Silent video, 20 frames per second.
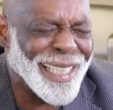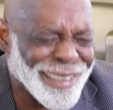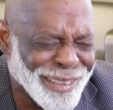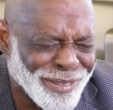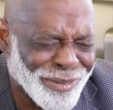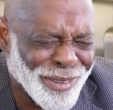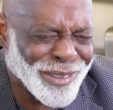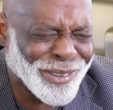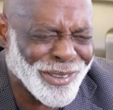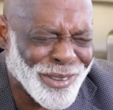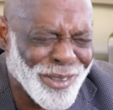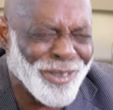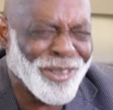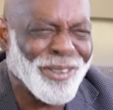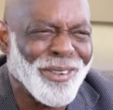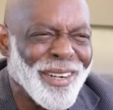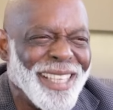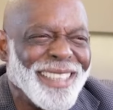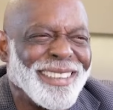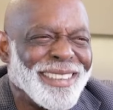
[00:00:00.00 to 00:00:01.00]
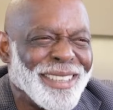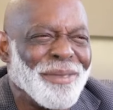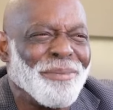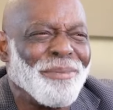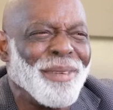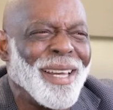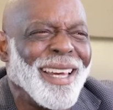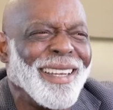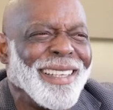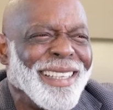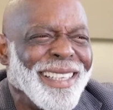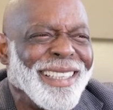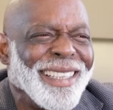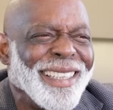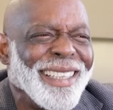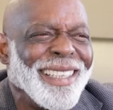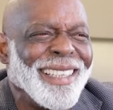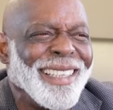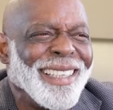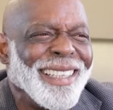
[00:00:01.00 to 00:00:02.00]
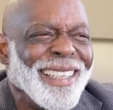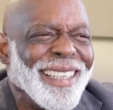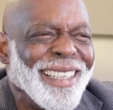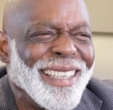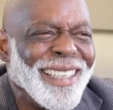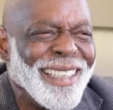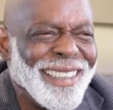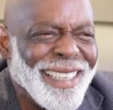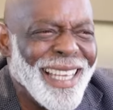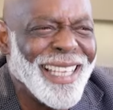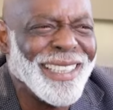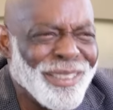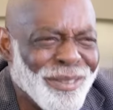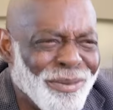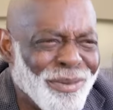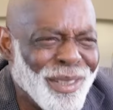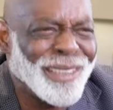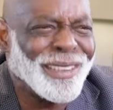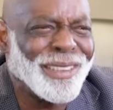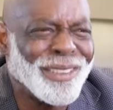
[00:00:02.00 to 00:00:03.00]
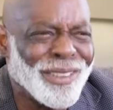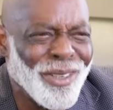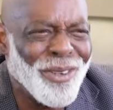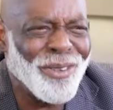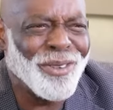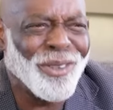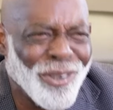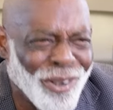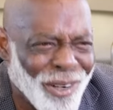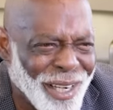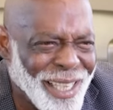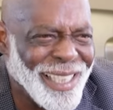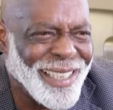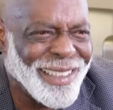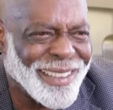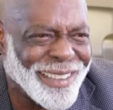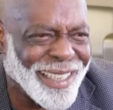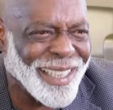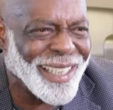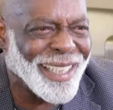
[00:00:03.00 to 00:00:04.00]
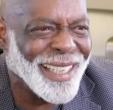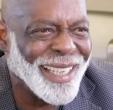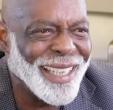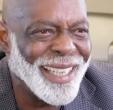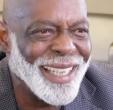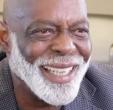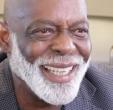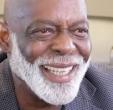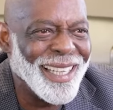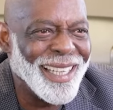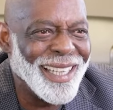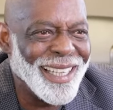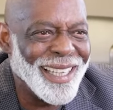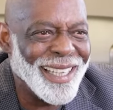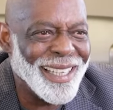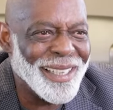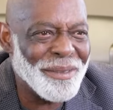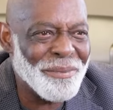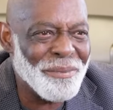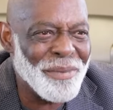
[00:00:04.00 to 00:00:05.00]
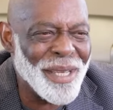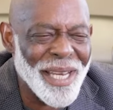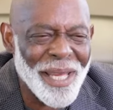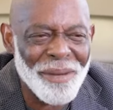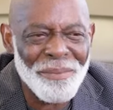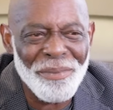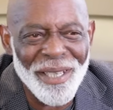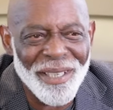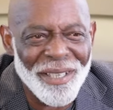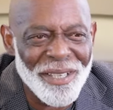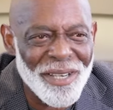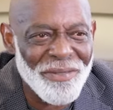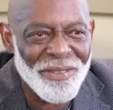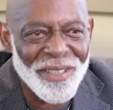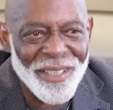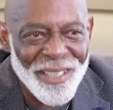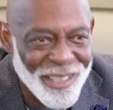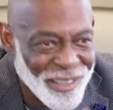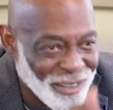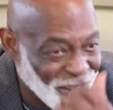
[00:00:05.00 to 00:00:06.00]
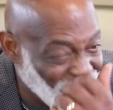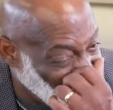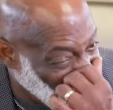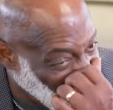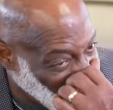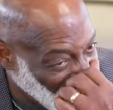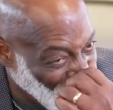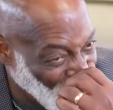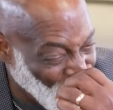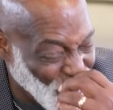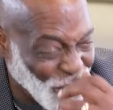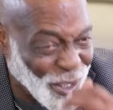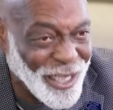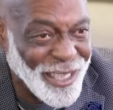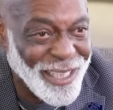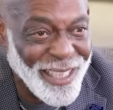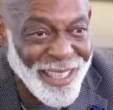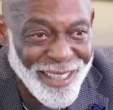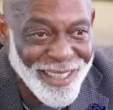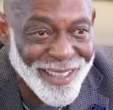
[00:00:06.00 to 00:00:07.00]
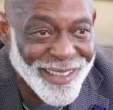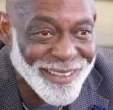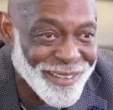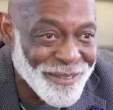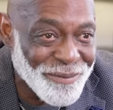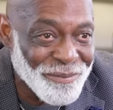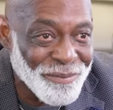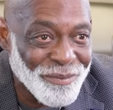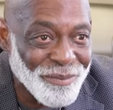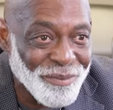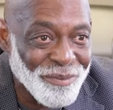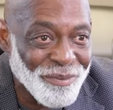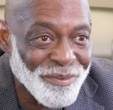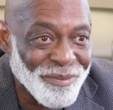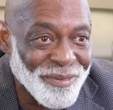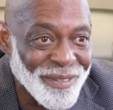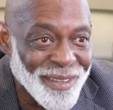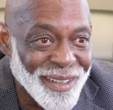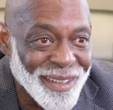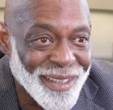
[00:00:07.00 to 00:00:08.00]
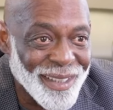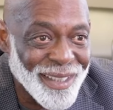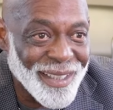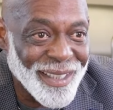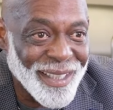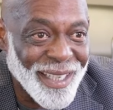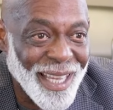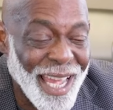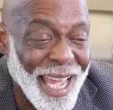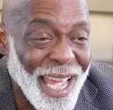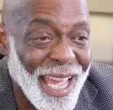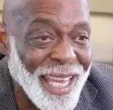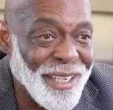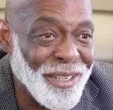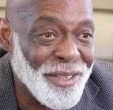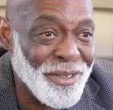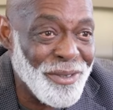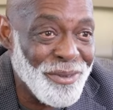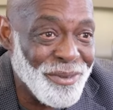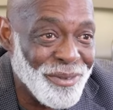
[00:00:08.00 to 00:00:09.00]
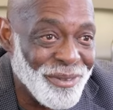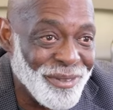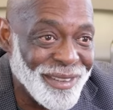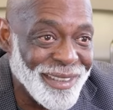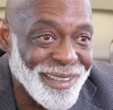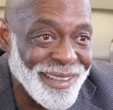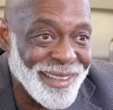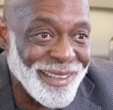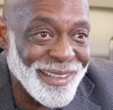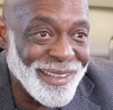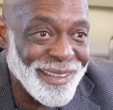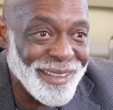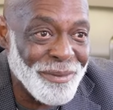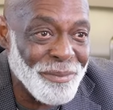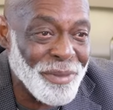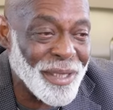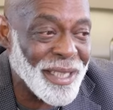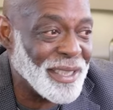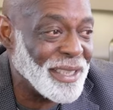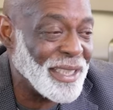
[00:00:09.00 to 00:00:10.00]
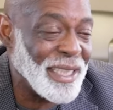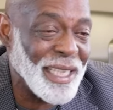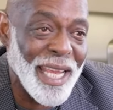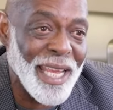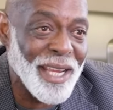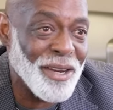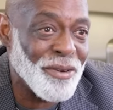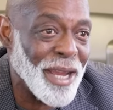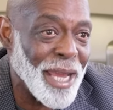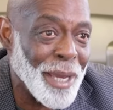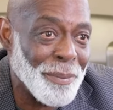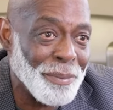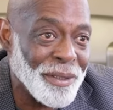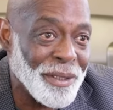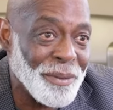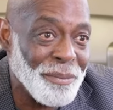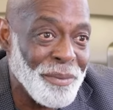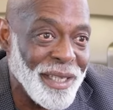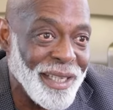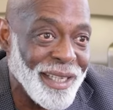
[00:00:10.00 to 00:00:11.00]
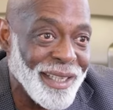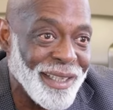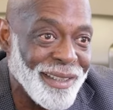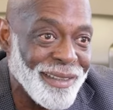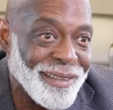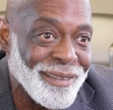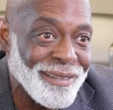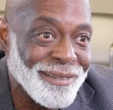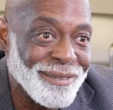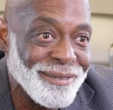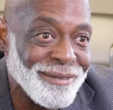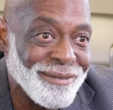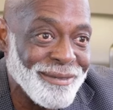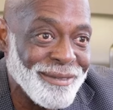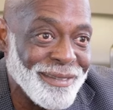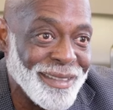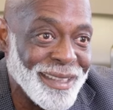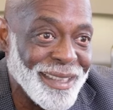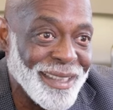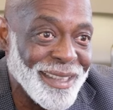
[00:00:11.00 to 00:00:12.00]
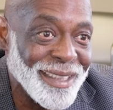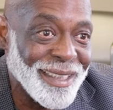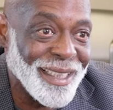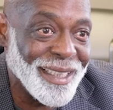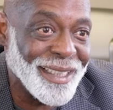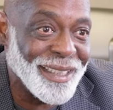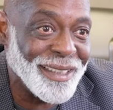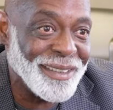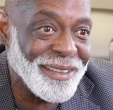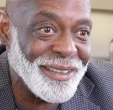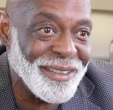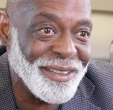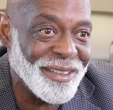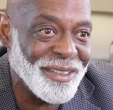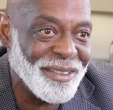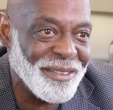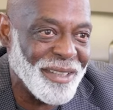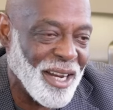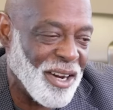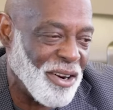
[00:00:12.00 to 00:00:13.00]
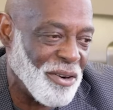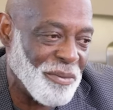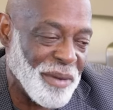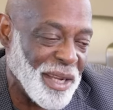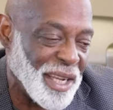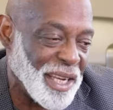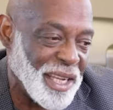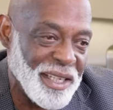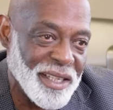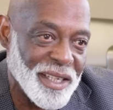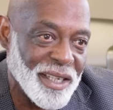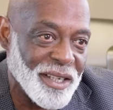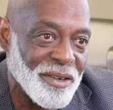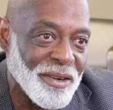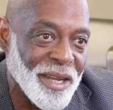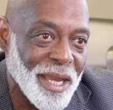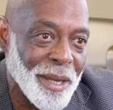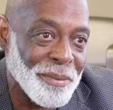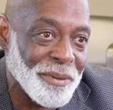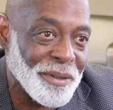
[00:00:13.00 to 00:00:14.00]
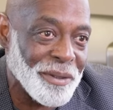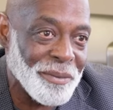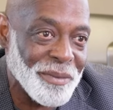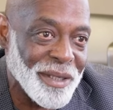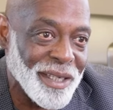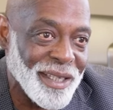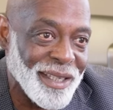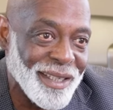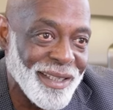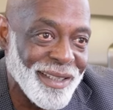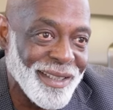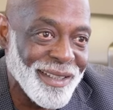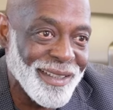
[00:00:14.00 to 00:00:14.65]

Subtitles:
That's what's so crazy about it. That's what's so crazy. Man, I've been covering this stuff for 40 years. I knew. But it ain't gonna happen to me. And you know, oh man, ain't nothing gonna happen to me.